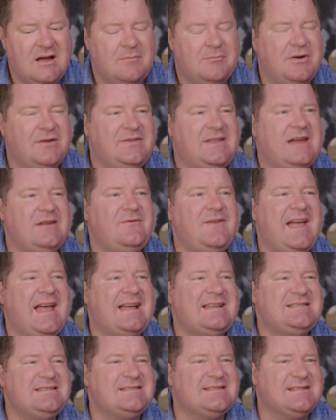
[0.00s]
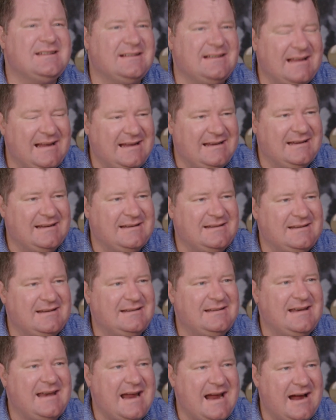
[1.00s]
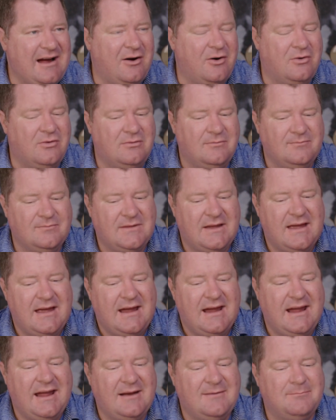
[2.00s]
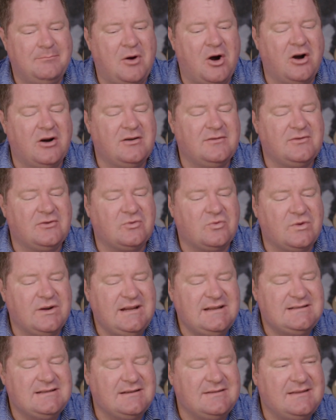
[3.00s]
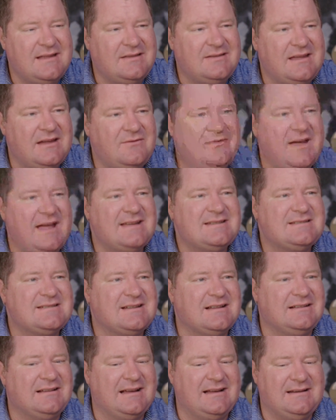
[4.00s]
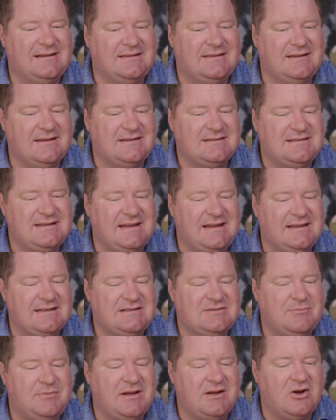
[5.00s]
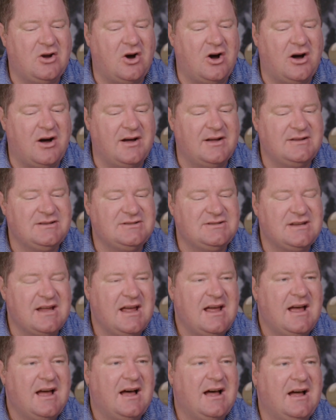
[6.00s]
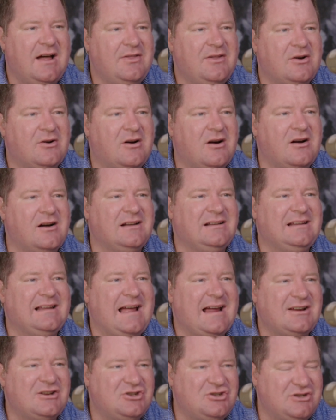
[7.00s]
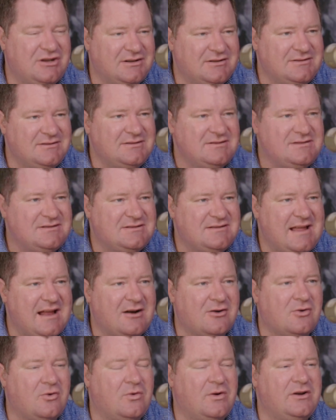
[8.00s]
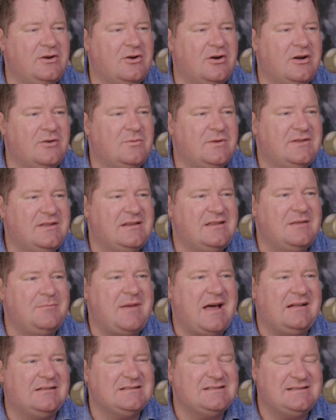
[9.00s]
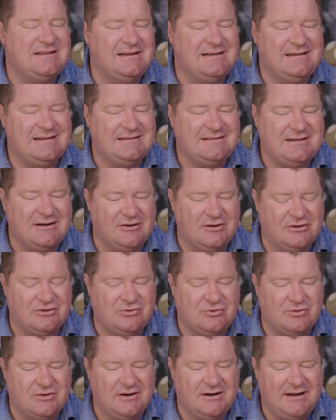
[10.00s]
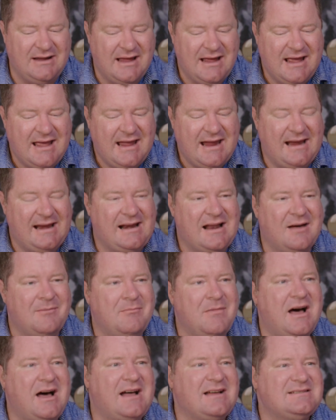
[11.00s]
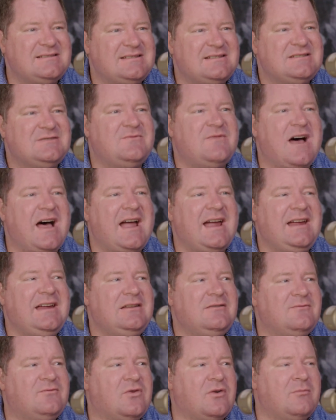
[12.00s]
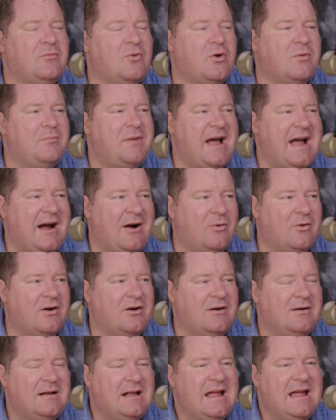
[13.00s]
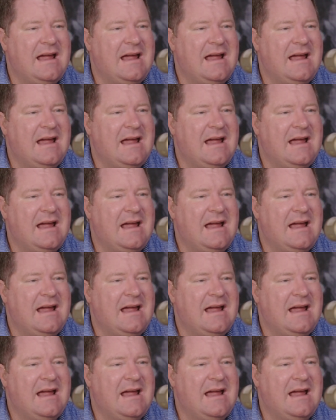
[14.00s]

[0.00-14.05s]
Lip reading: But they've escalated now. And part of the reason that they've escalated this is because there are elections that are going on within the Palestinian territory. And Hamas is vying for more power.